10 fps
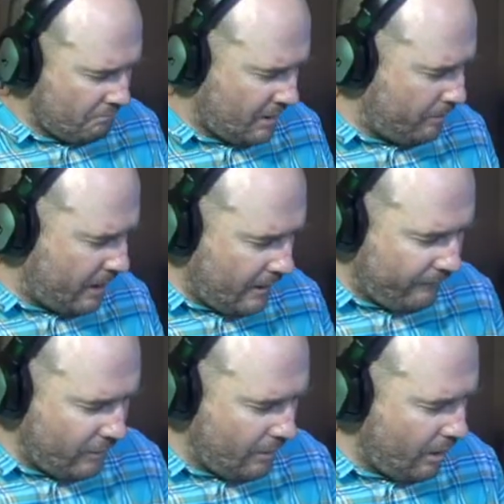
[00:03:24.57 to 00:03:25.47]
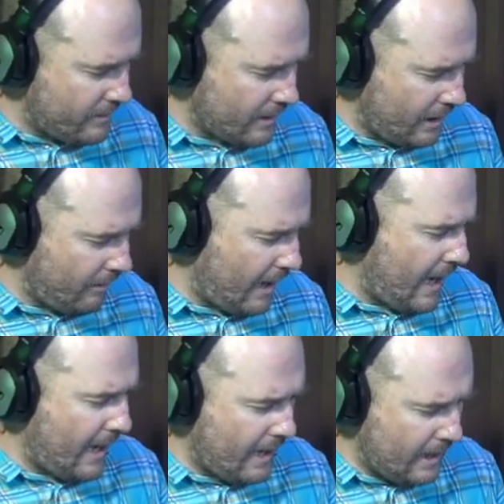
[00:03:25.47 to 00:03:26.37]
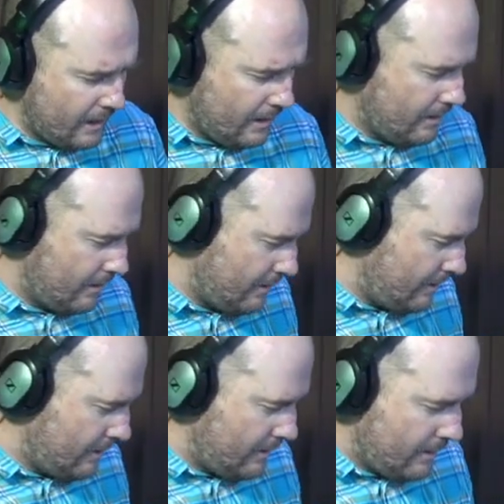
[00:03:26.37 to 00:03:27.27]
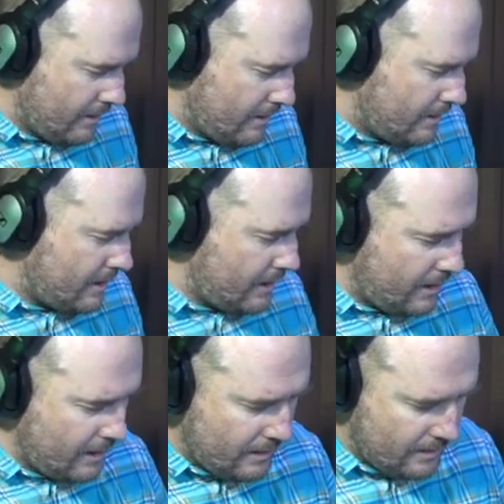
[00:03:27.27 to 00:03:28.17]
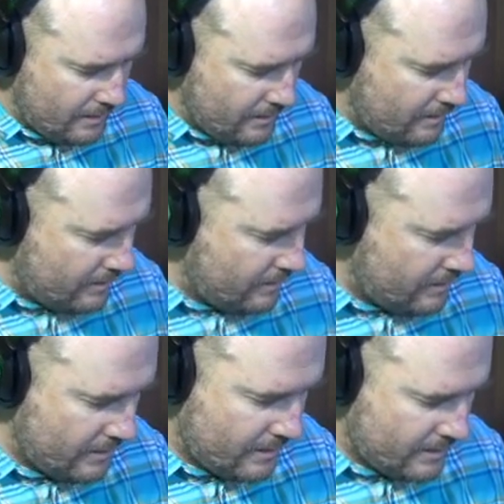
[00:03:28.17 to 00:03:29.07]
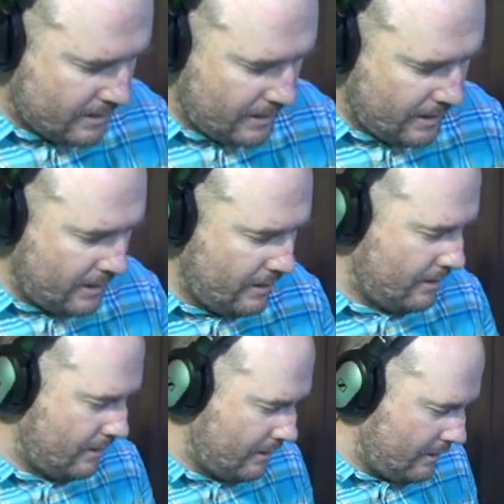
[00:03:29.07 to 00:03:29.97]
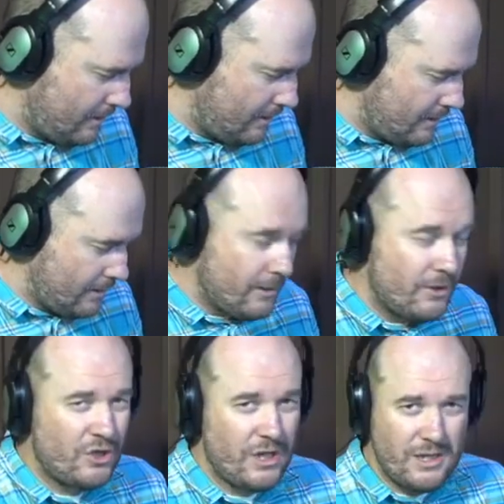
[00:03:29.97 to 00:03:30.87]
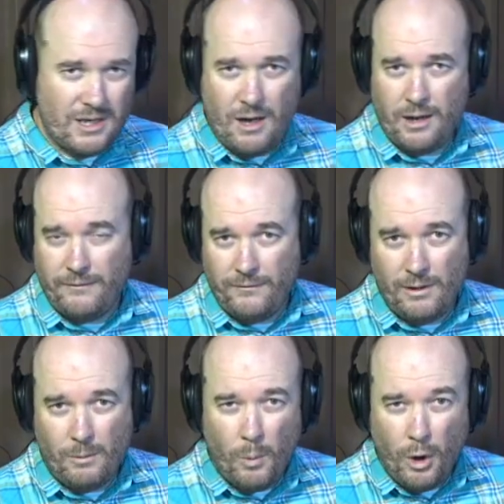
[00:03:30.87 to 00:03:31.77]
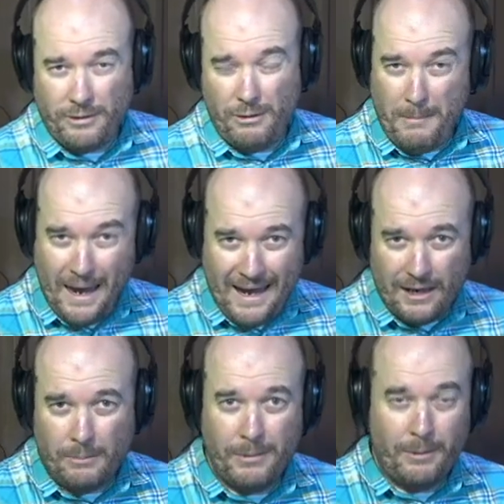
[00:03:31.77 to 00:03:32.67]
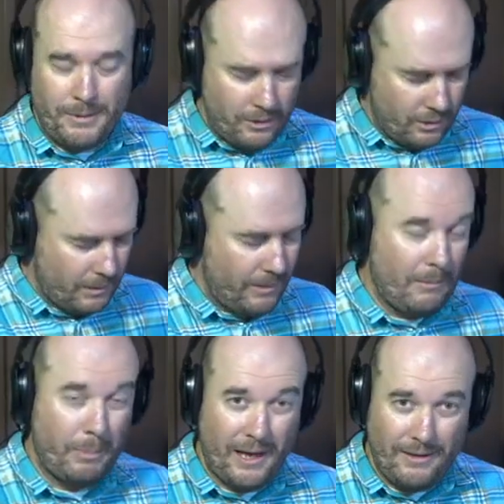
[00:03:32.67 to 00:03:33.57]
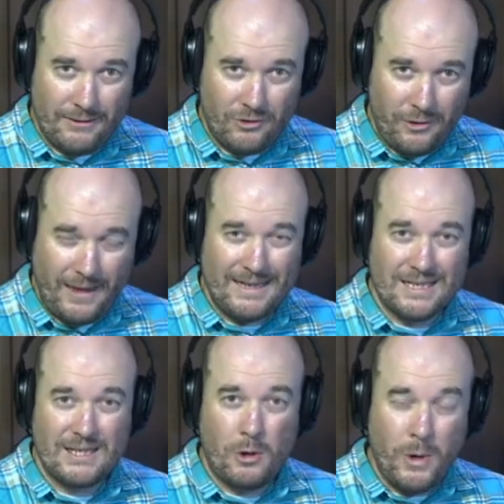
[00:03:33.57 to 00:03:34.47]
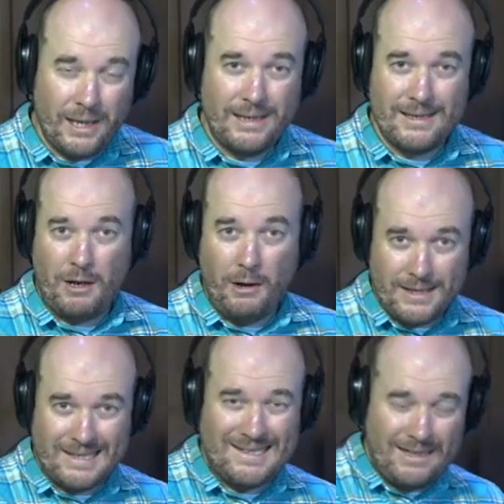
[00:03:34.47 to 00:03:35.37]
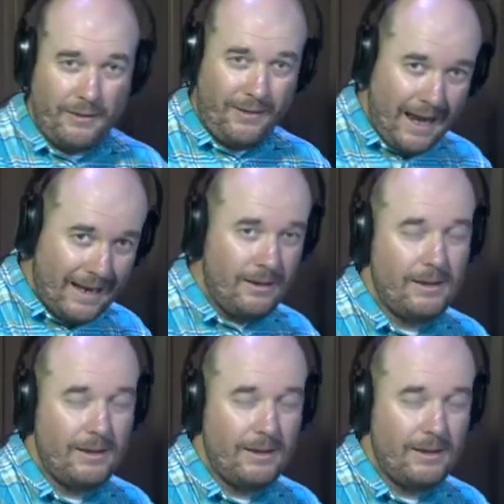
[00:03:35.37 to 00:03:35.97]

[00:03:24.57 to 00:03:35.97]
play a few notes and go A, D, C, G. Just kind of work them out. I mean you're not going to be able to do that as quickly as I just did it then,